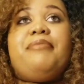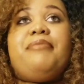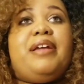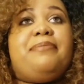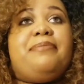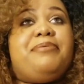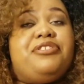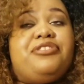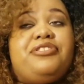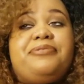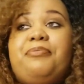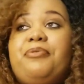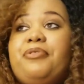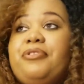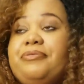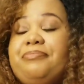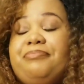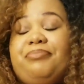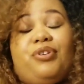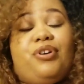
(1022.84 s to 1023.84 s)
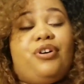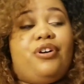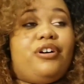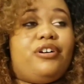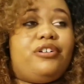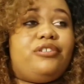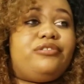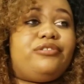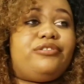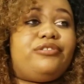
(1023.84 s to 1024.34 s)
Maybe a sports
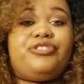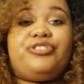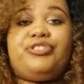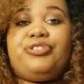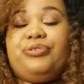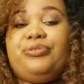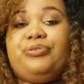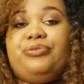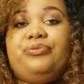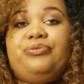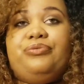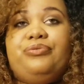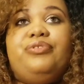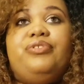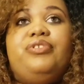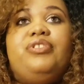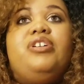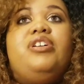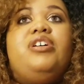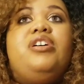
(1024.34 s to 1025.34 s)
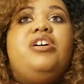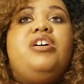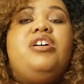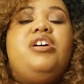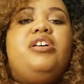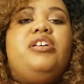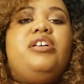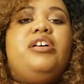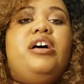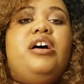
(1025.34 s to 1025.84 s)
bra or 2.
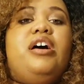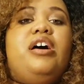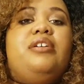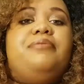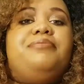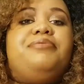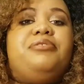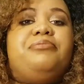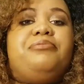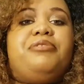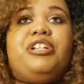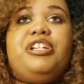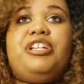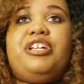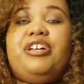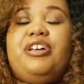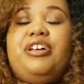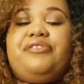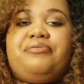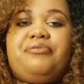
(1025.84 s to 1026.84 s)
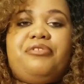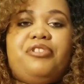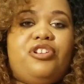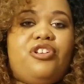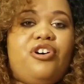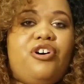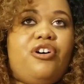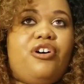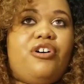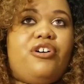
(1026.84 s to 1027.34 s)
Some gloves, some
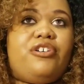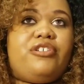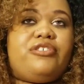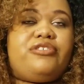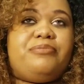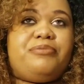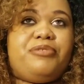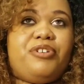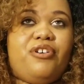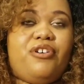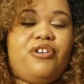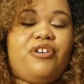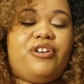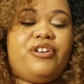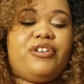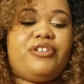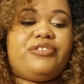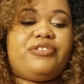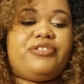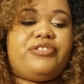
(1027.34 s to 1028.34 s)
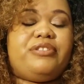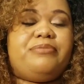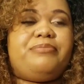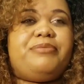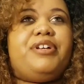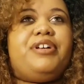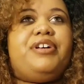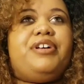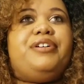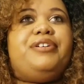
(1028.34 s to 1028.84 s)
gauze,
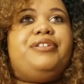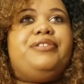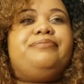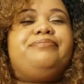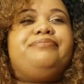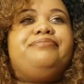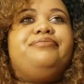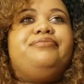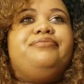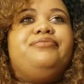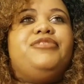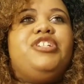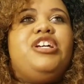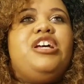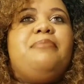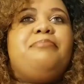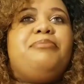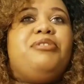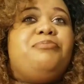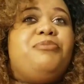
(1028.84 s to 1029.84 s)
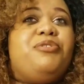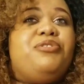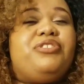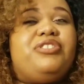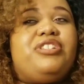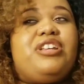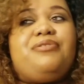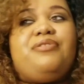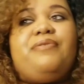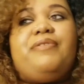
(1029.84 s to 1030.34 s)
but most
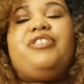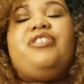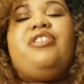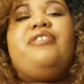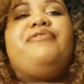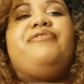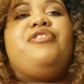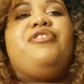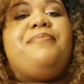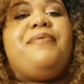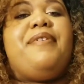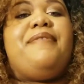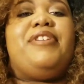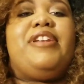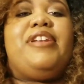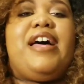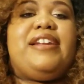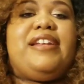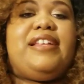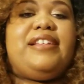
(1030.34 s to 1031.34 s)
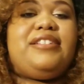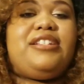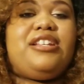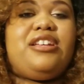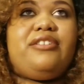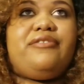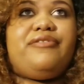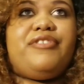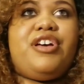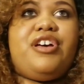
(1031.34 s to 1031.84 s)
of the time your recovery home have a lot of that
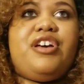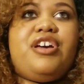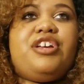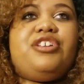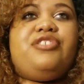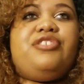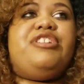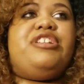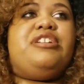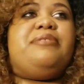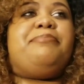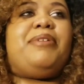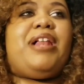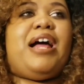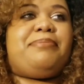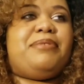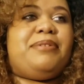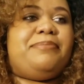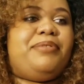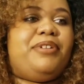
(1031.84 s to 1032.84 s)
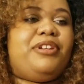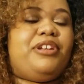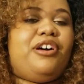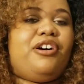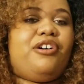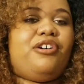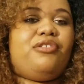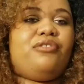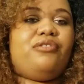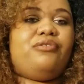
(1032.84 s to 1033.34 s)
stuff. You need a bloppy
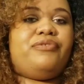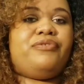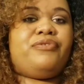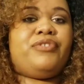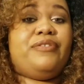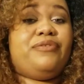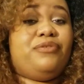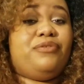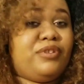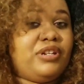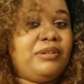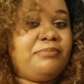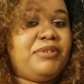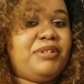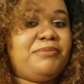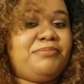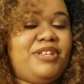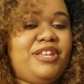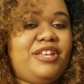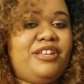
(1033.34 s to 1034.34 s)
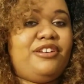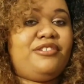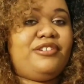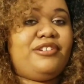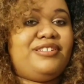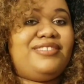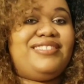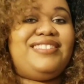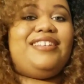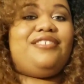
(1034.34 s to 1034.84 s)
pillow if you're gonna BBL
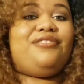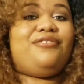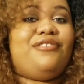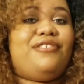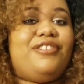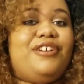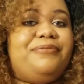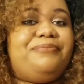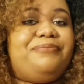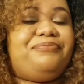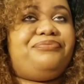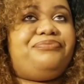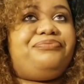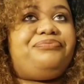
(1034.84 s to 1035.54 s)
to sit on.